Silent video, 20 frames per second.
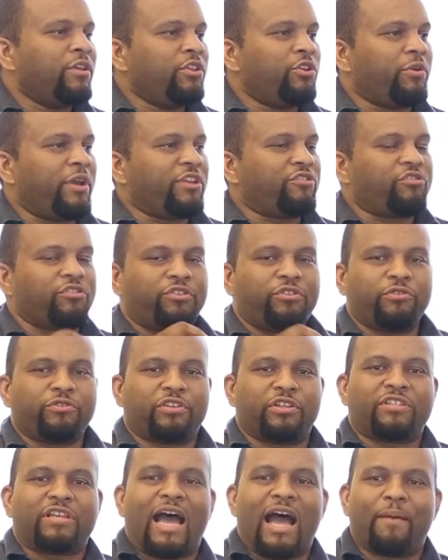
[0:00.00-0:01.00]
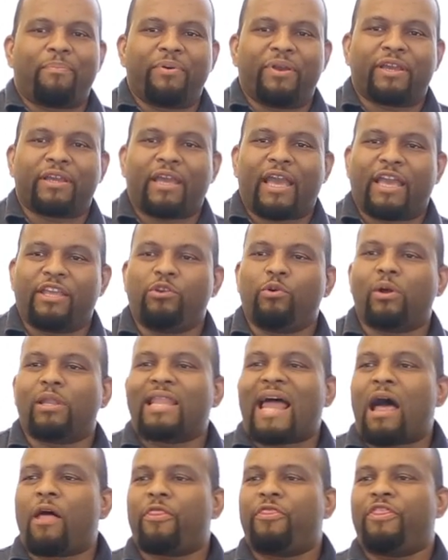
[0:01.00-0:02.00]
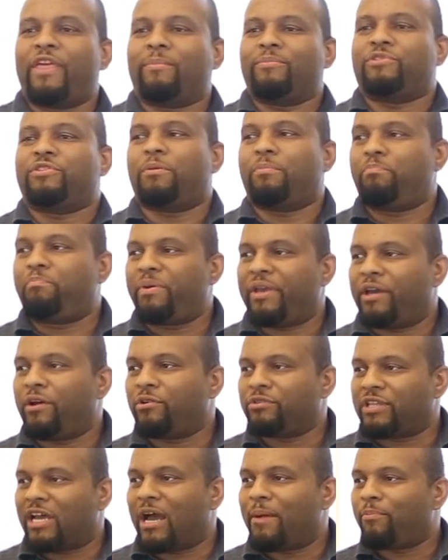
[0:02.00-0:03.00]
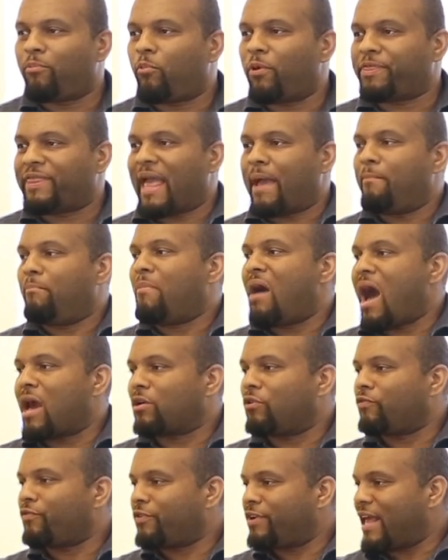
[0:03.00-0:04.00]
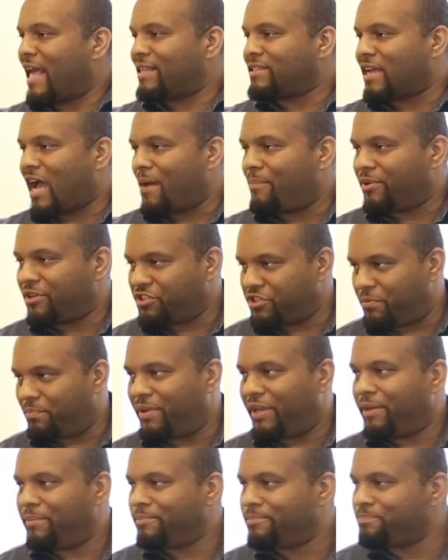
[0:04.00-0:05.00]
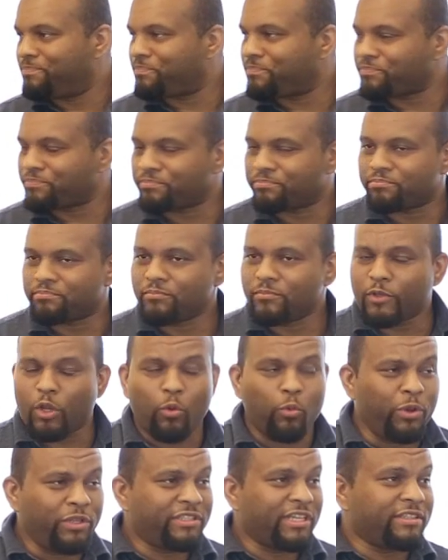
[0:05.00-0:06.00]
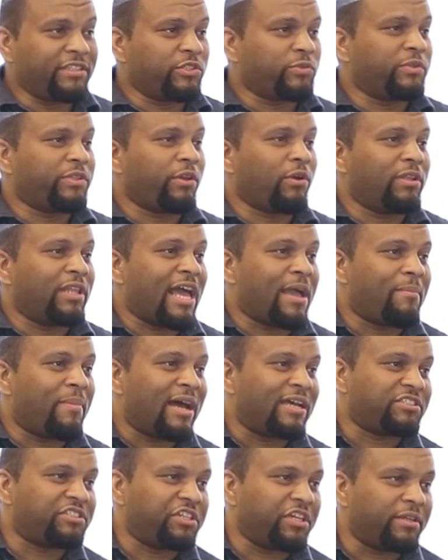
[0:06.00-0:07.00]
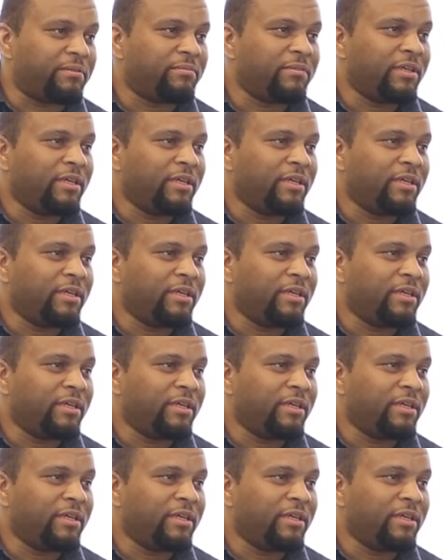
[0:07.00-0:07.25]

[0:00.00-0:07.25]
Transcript: you introduce a topic, and you allow them to build up what that model for that topic should be. We did this with the online masjid.